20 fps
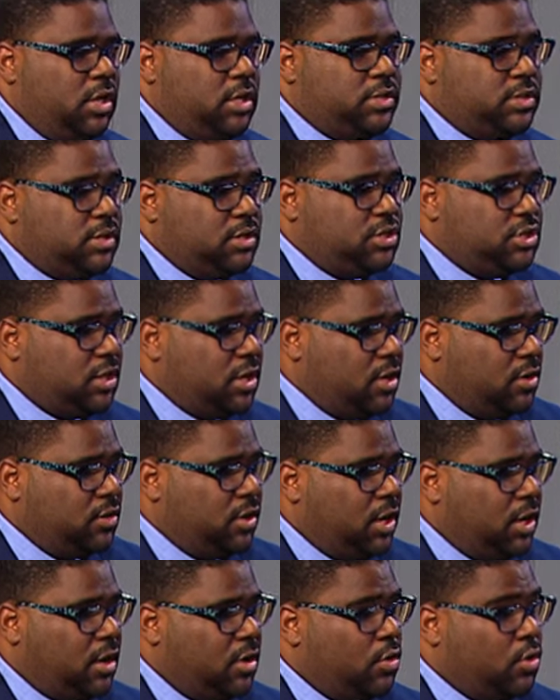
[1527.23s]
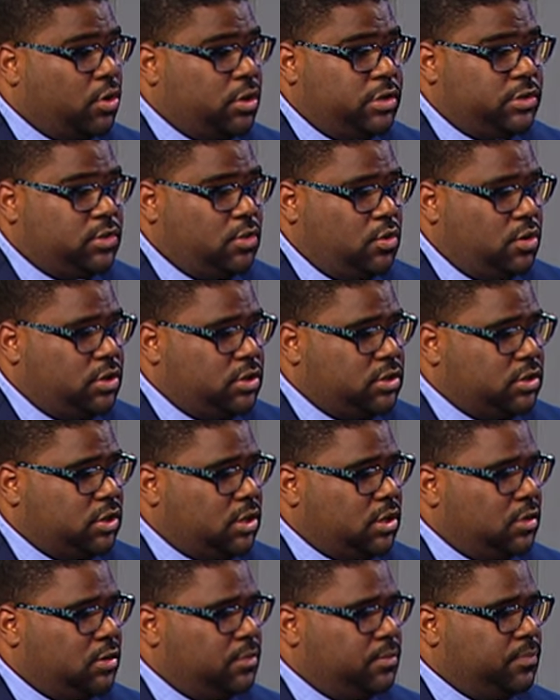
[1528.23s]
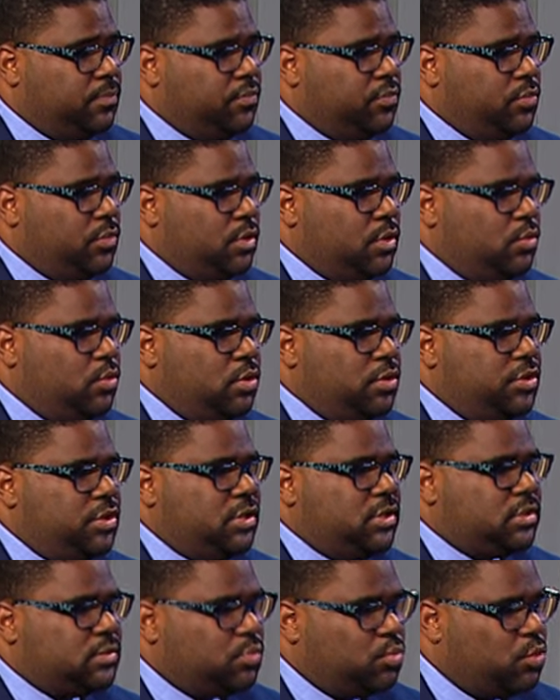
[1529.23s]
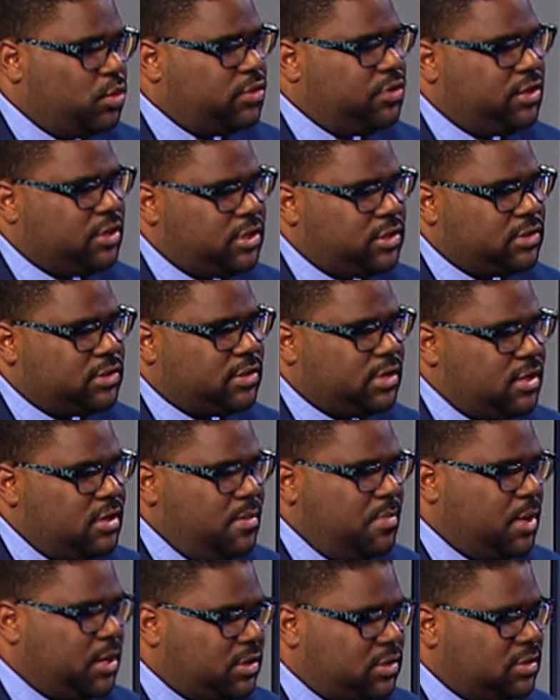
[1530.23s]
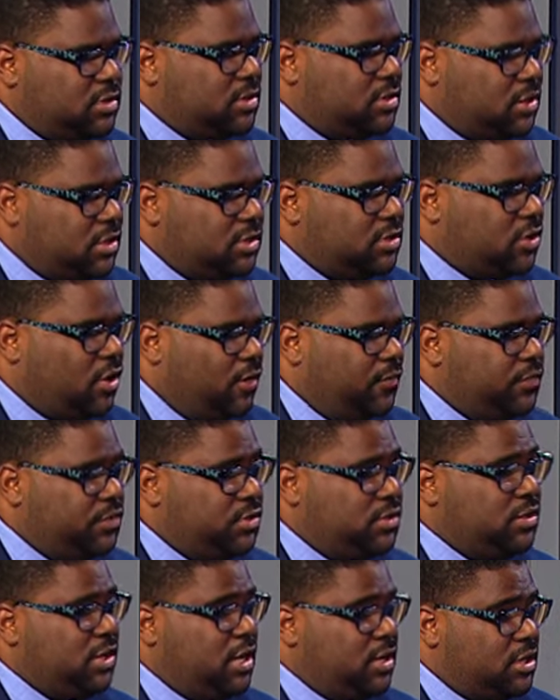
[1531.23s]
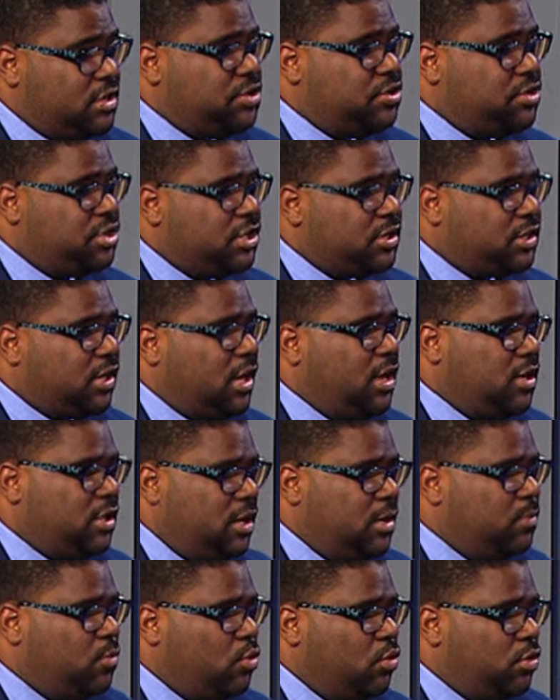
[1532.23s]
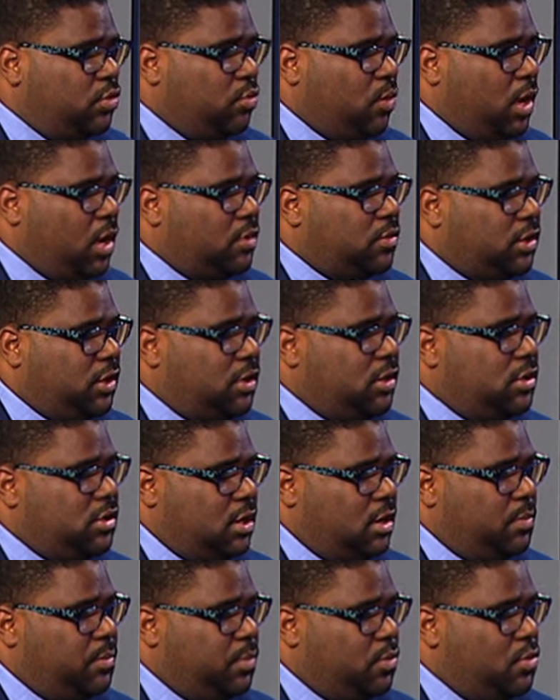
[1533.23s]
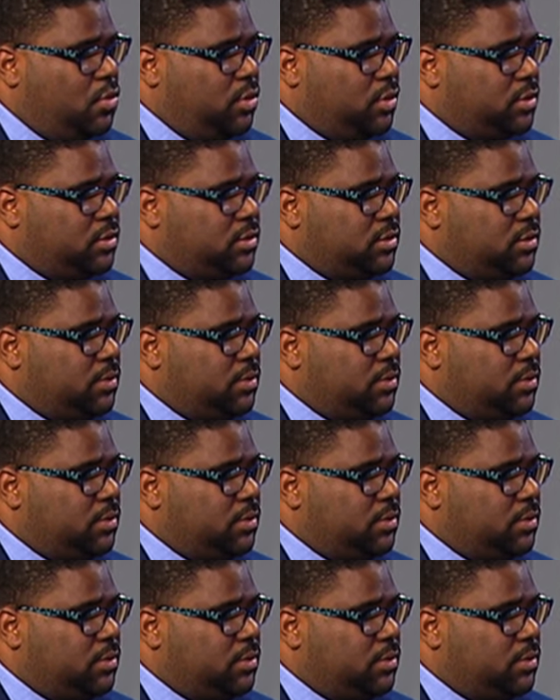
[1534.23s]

He's in jail now, or he's going to jail. Will this will this send a message to these officers that you just can't keep going around killing our boys?